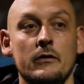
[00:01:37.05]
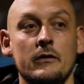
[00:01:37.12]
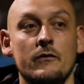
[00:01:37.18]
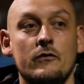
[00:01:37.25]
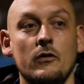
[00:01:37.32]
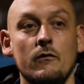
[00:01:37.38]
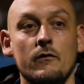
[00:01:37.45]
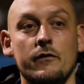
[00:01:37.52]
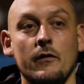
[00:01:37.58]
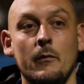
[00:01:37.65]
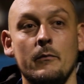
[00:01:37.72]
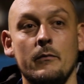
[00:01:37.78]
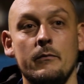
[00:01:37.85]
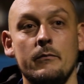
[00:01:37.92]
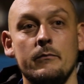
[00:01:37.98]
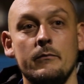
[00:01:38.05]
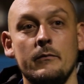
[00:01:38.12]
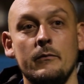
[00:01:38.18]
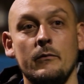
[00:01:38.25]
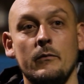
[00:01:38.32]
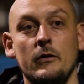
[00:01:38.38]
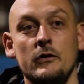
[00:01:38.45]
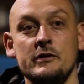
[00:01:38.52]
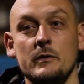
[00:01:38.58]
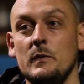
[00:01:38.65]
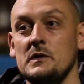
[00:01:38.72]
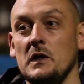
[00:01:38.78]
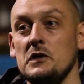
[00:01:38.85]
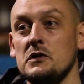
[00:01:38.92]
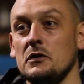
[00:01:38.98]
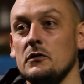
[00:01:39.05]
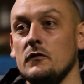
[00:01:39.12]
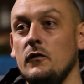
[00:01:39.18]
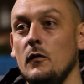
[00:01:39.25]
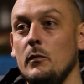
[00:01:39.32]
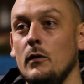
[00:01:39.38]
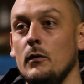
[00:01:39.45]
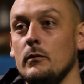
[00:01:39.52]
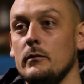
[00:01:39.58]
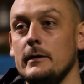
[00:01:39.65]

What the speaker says: they've come from us in possession of the football.